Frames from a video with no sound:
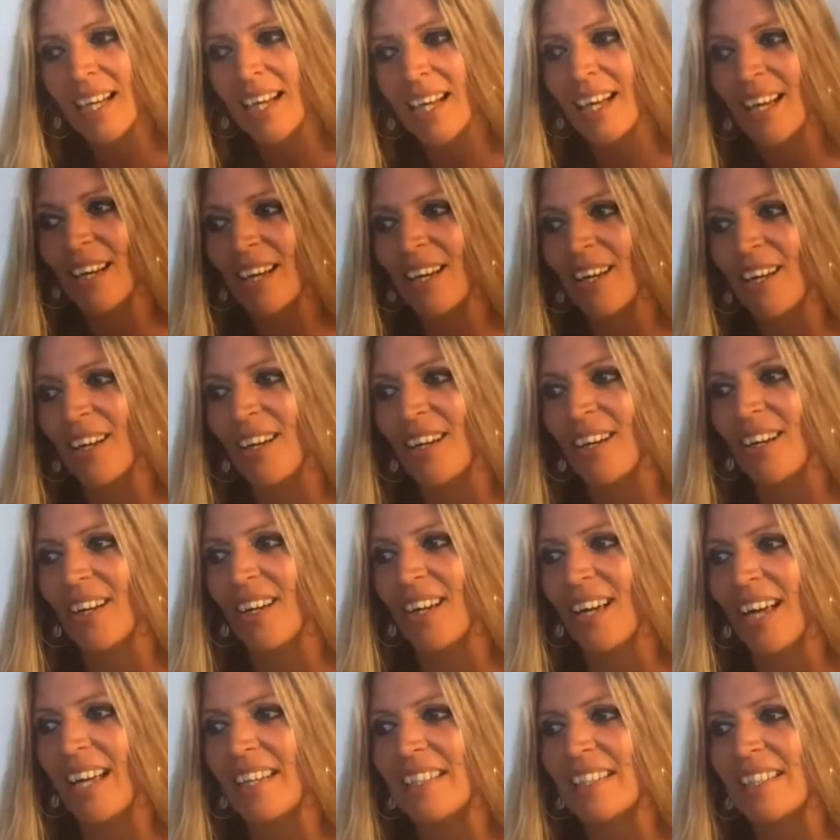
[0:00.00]

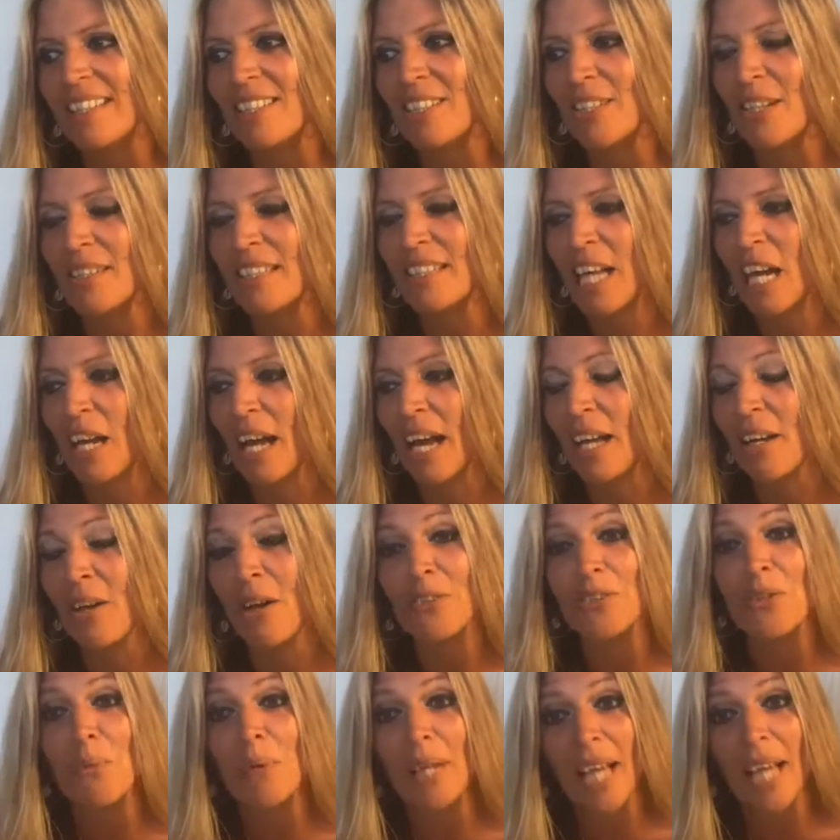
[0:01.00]
And it's just and
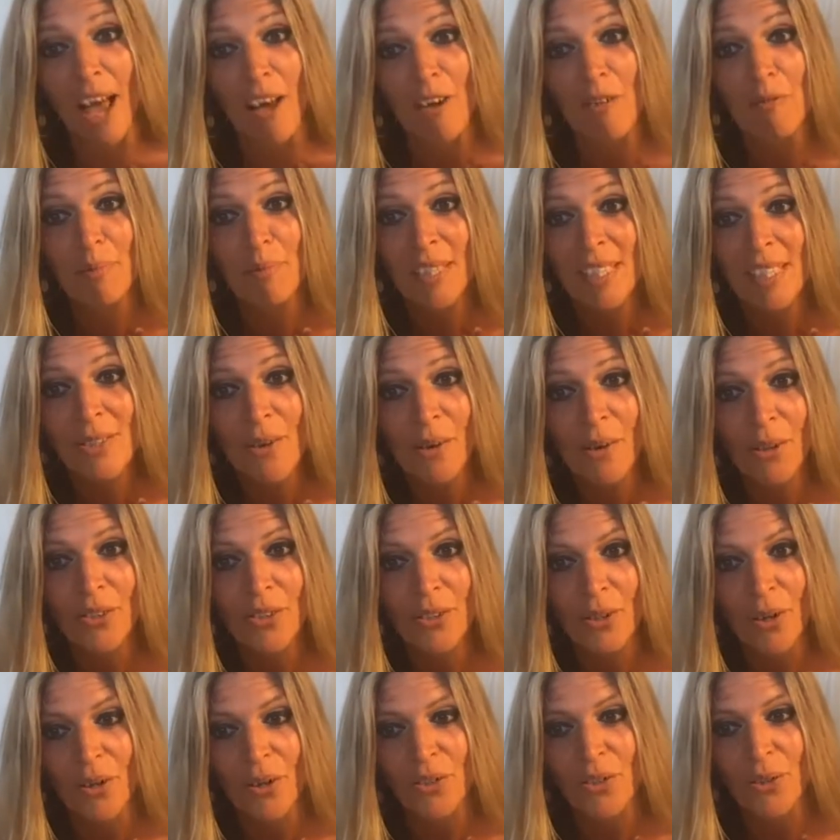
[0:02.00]
also we have been young
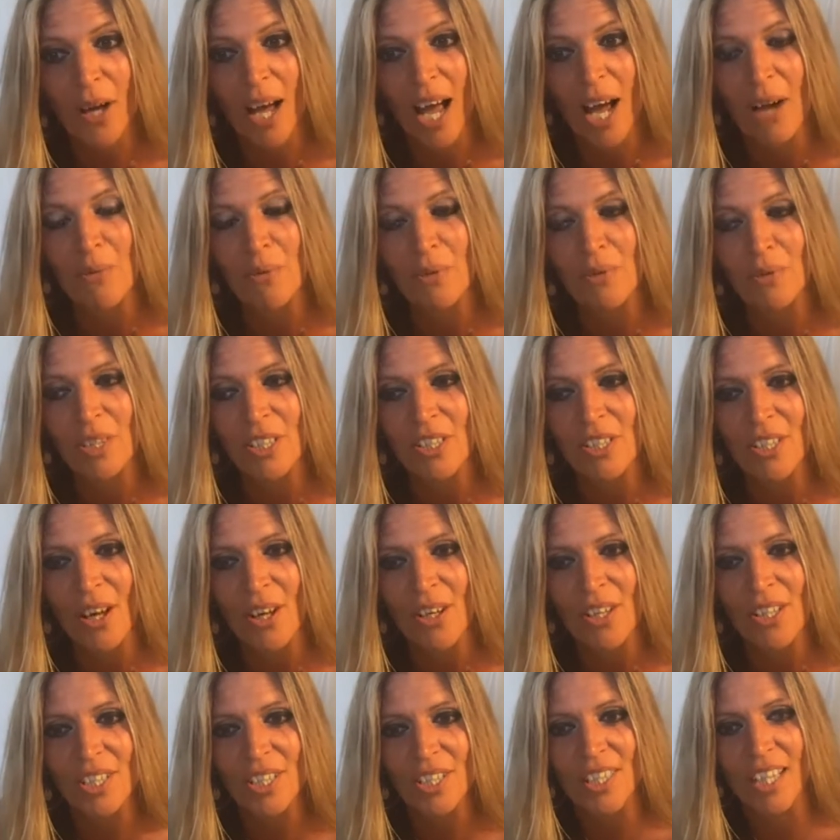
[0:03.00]
souls. So how would we
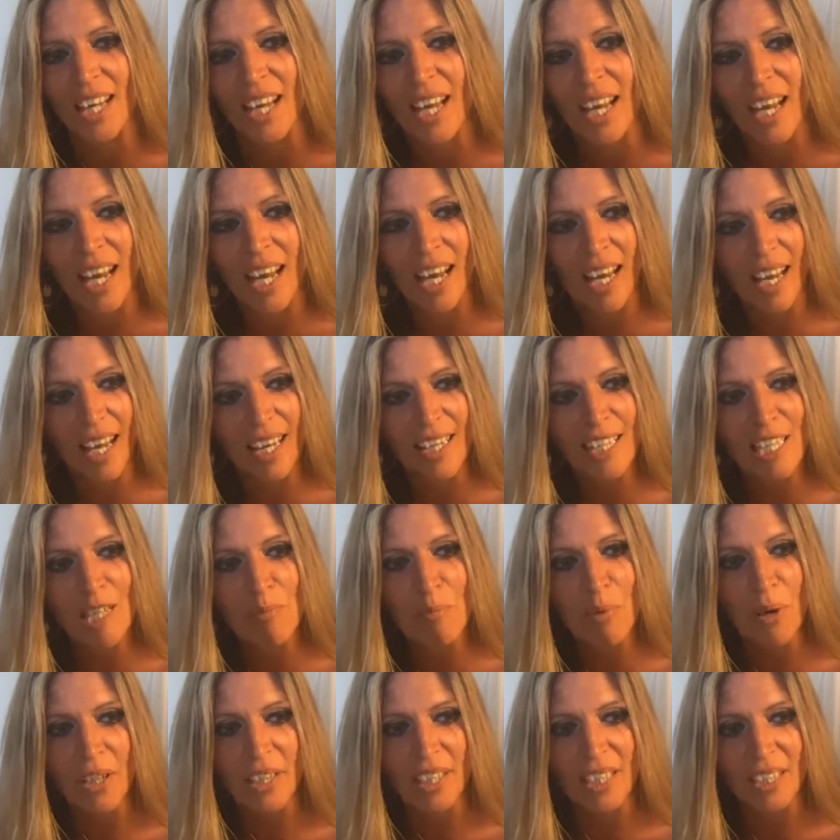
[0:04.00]
judge
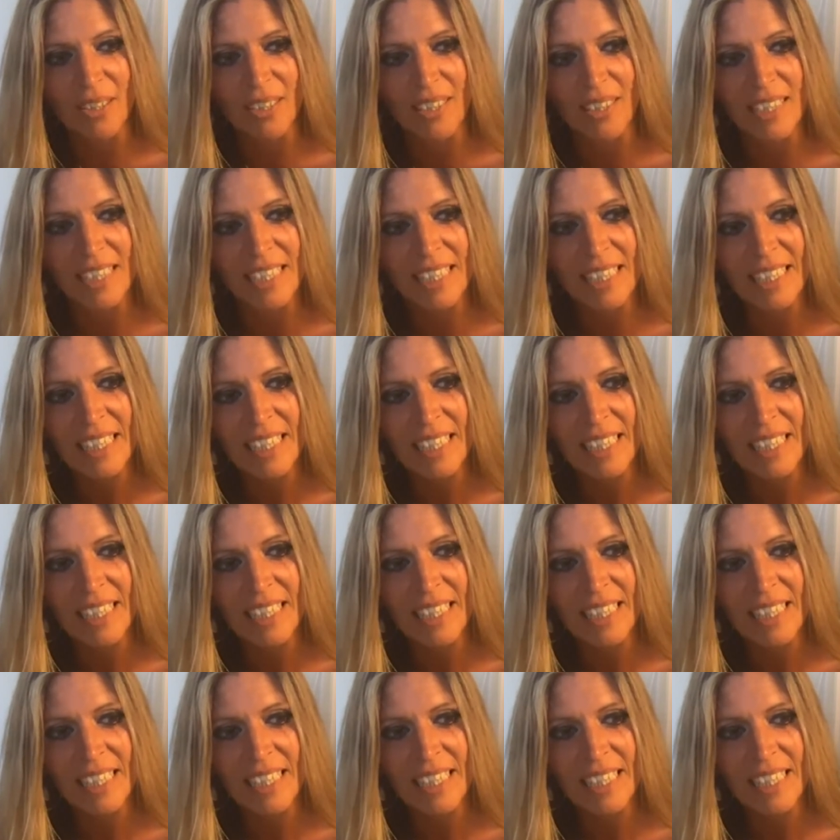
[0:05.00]
anybody? You see?